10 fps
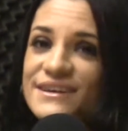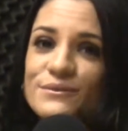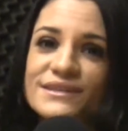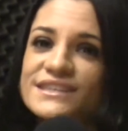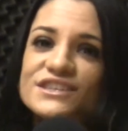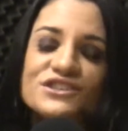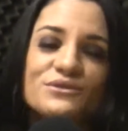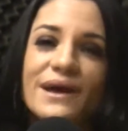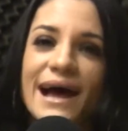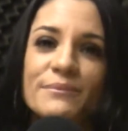I wasn't
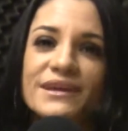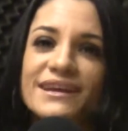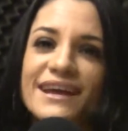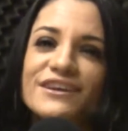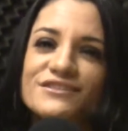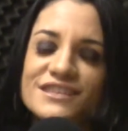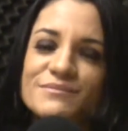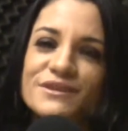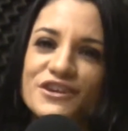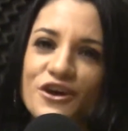too happy, and I used to
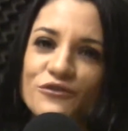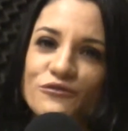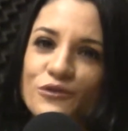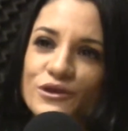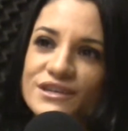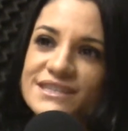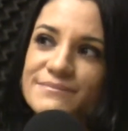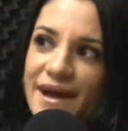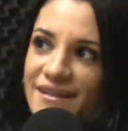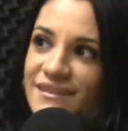be known for
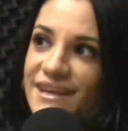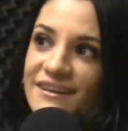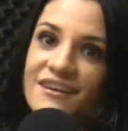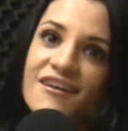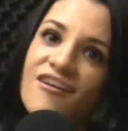smiling